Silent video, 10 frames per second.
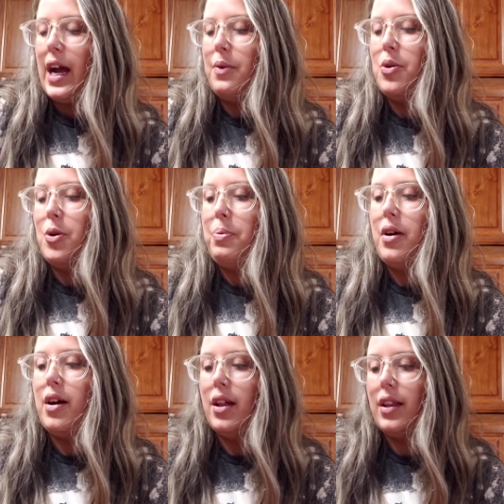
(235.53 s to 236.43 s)
I will
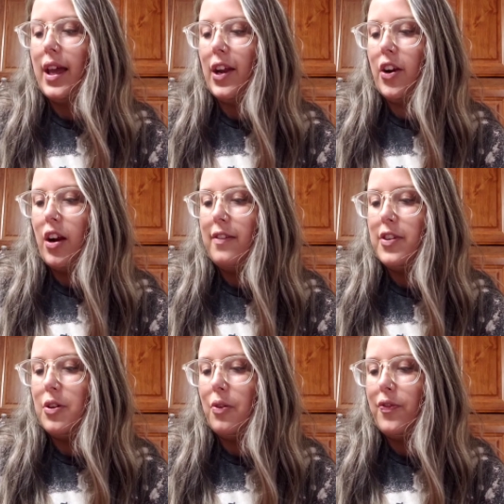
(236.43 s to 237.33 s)
put a layer
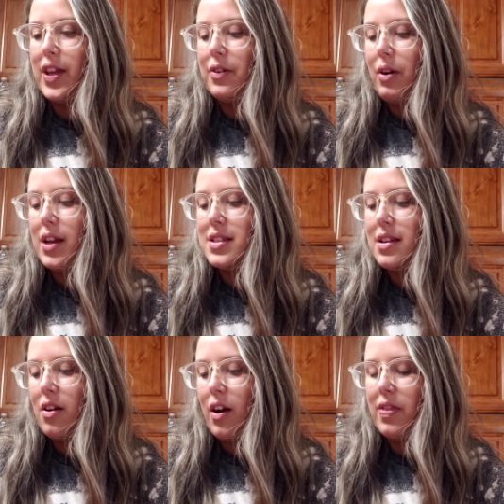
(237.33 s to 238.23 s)
of UV
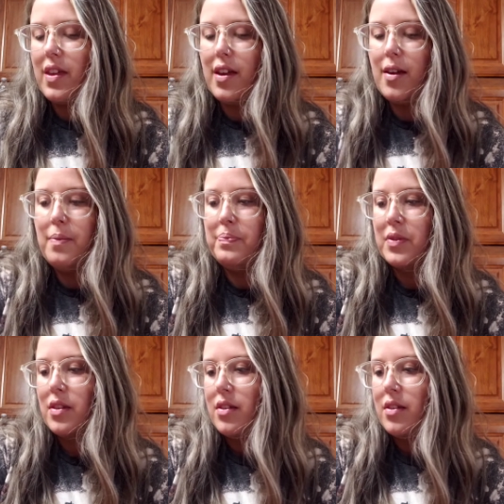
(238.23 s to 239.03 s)
resin on them.